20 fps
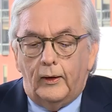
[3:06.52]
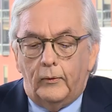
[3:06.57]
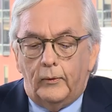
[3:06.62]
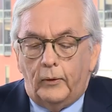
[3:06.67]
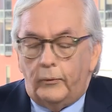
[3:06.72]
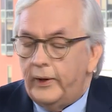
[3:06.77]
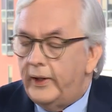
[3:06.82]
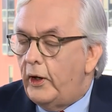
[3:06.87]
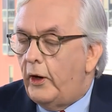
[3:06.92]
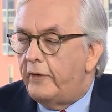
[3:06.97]

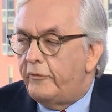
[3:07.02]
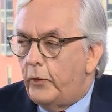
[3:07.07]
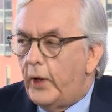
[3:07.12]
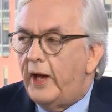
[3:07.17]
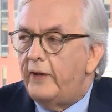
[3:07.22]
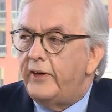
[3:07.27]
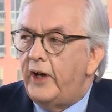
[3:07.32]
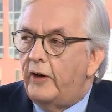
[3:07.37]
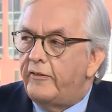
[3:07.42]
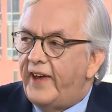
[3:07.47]
Well, we know
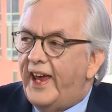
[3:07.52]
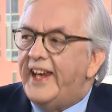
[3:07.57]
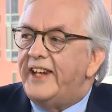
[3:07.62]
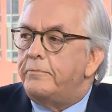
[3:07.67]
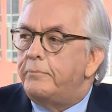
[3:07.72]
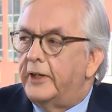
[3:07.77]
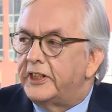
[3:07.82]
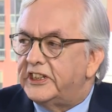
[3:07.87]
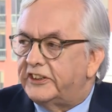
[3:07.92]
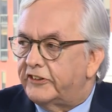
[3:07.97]
we have now
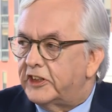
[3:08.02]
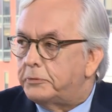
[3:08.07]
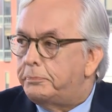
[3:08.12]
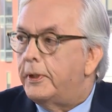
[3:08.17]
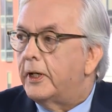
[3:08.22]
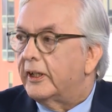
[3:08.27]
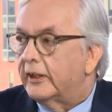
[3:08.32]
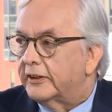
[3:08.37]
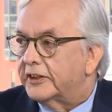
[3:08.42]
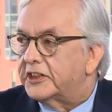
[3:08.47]
eight months of
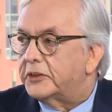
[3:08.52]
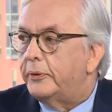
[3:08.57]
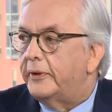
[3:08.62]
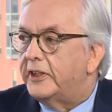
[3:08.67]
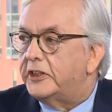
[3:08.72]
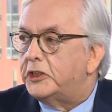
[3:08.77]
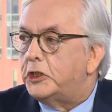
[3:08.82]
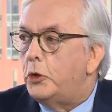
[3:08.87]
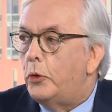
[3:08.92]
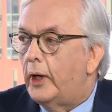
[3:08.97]
experience with
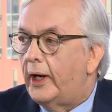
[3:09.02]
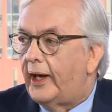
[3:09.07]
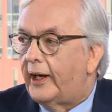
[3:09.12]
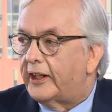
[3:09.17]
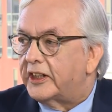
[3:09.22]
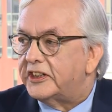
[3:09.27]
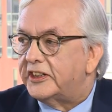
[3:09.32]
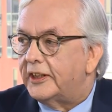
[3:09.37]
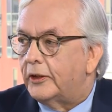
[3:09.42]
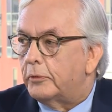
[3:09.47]
these two
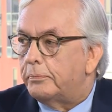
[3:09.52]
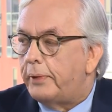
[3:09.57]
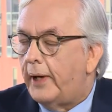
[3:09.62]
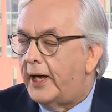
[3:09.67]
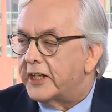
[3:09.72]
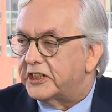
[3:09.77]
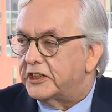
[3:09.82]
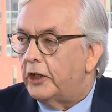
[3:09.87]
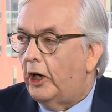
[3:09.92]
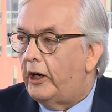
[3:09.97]
acts. They were
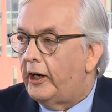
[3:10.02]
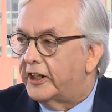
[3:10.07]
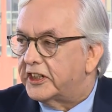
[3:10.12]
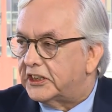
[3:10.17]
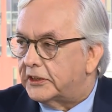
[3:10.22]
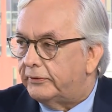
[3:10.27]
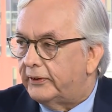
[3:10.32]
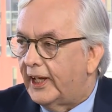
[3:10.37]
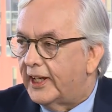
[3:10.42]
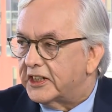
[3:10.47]
passed in
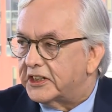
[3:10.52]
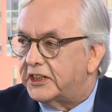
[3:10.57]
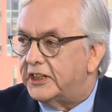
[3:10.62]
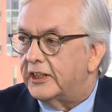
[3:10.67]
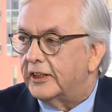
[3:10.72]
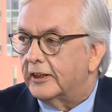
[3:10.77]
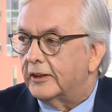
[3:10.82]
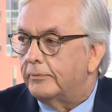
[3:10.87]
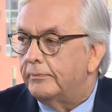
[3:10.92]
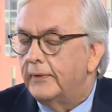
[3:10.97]
August of last
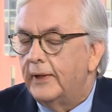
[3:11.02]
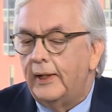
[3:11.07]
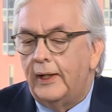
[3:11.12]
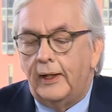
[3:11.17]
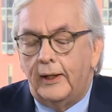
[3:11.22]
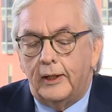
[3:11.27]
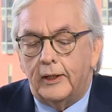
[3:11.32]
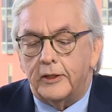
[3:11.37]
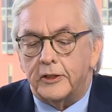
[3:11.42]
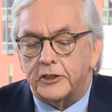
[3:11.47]
year. Yeah.
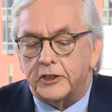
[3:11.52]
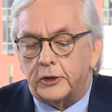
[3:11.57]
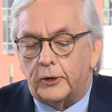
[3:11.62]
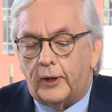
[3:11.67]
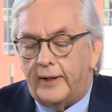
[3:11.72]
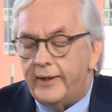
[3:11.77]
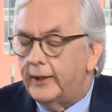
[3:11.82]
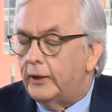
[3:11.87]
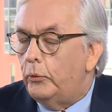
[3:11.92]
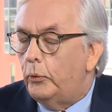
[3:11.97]

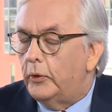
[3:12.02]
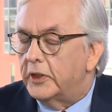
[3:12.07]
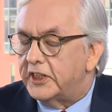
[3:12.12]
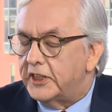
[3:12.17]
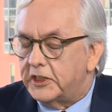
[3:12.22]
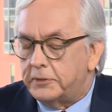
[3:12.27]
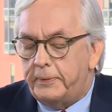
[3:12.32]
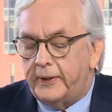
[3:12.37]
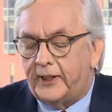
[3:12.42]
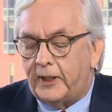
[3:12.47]
So I think
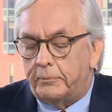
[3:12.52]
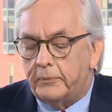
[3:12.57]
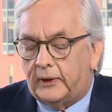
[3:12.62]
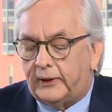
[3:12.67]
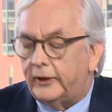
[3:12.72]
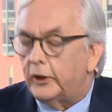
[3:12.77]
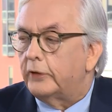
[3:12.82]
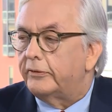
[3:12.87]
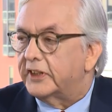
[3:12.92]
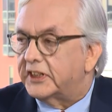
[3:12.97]
it's become
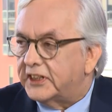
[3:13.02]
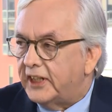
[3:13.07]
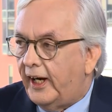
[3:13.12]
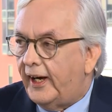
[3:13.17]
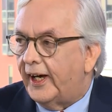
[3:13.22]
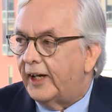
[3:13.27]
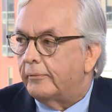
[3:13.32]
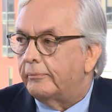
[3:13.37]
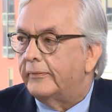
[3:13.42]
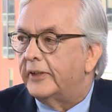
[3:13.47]
clear over
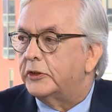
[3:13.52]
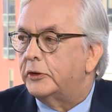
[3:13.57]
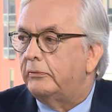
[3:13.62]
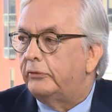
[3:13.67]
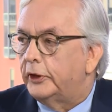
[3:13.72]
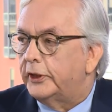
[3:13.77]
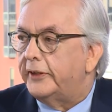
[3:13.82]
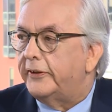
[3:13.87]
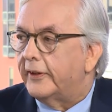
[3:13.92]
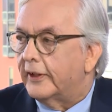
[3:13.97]
time, as
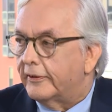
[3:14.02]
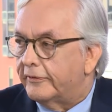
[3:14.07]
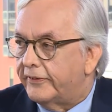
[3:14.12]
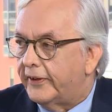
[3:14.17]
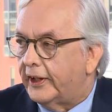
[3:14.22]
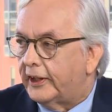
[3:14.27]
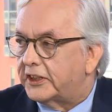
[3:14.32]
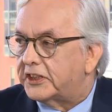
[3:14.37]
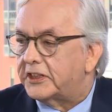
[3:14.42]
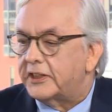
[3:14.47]
we've looked at their
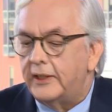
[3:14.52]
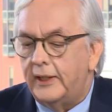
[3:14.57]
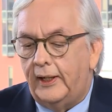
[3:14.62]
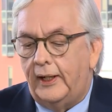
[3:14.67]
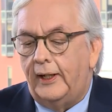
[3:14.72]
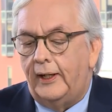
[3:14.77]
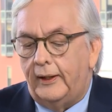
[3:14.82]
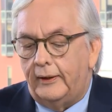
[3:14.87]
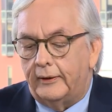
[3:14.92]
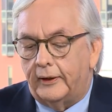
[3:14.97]
effects, mm.
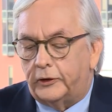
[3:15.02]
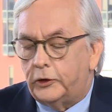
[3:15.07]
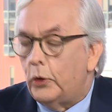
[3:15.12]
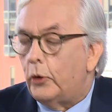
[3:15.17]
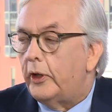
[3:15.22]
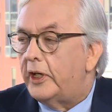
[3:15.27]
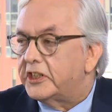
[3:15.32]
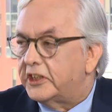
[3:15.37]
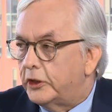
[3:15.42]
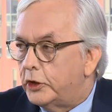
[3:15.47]
that
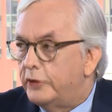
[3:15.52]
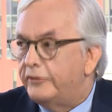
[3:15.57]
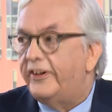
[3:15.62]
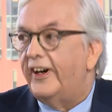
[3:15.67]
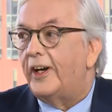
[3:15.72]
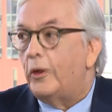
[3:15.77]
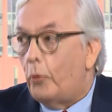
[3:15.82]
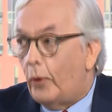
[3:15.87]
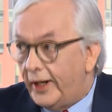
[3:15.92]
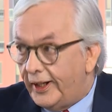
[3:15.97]
Korea is going to do
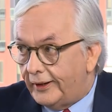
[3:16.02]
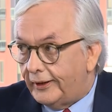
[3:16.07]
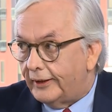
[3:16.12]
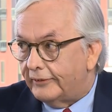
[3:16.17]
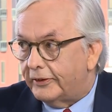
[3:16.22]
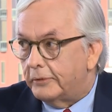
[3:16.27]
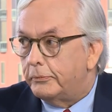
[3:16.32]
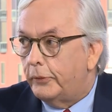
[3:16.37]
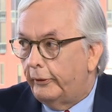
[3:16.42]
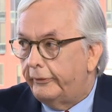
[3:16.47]
very well
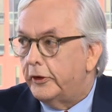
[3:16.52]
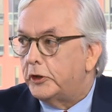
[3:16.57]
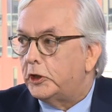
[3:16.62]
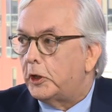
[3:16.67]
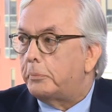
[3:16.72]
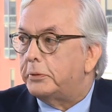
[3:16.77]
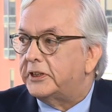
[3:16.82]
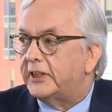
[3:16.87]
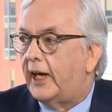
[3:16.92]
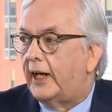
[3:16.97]
from both the
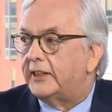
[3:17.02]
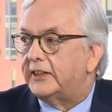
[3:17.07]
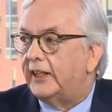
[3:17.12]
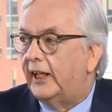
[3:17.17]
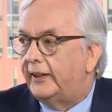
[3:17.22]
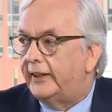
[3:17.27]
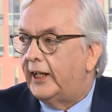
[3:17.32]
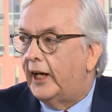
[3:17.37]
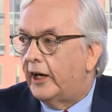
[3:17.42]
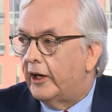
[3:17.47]
CHIPS Act
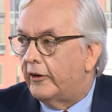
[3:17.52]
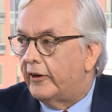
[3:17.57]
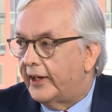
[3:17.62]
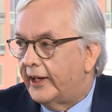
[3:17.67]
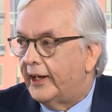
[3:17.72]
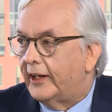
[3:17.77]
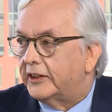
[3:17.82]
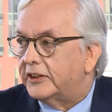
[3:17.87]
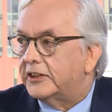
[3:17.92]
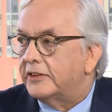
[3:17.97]
and the IRA
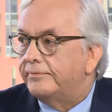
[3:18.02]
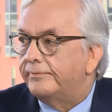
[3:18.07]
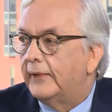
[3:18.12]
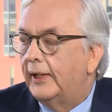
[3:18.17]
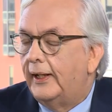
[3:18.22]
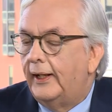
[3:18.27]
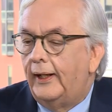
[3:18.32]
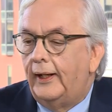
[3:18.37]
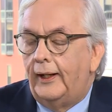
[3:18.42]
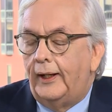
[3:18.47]
Act.
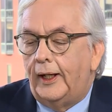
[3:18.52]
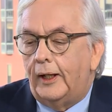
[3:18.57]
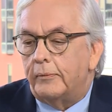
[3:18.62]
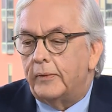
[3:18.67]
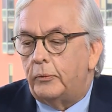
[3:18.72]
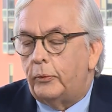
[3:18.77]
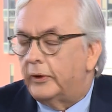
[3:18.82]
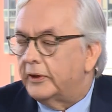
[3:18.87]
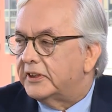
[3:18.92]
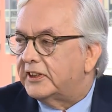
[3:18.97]
I
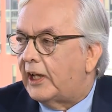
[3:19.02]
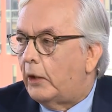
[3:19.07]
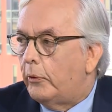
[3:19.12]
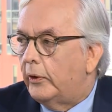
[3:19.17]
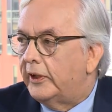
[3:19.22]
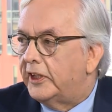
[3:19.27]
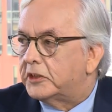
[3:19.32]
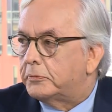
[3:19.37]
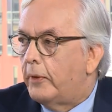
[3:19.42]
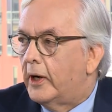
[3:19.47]
mean, one
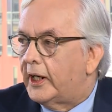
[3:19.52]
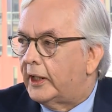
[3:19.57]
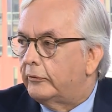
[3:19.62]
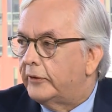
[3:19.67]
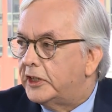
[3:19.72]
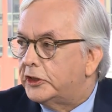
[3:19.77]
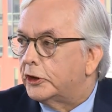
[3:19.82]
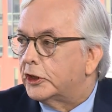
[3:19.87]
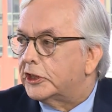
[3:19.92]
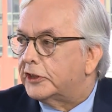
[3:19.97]
Taiwanese market
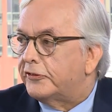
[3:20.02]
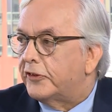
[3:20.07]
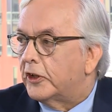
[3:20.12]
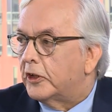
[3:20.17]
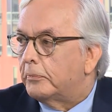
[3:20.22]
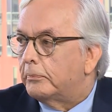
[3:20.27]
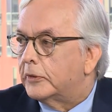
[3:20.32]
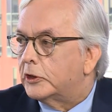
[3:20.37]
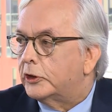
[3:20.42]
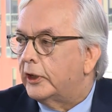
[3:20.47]
research
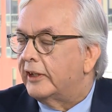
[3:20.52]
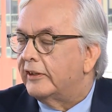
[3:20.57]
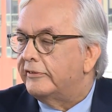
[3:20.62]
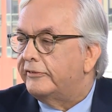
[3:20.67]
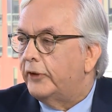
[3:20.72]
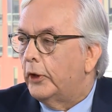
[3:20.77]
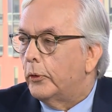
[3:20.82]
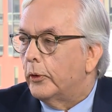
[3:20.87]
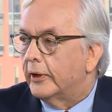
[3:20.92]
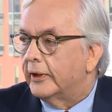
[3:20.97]
firm,
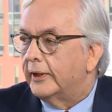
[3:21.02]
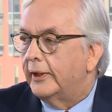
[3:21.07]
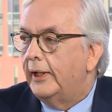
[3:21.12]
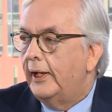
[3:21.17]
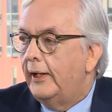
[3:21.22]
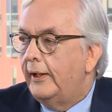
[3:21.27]
TrendForce, mm.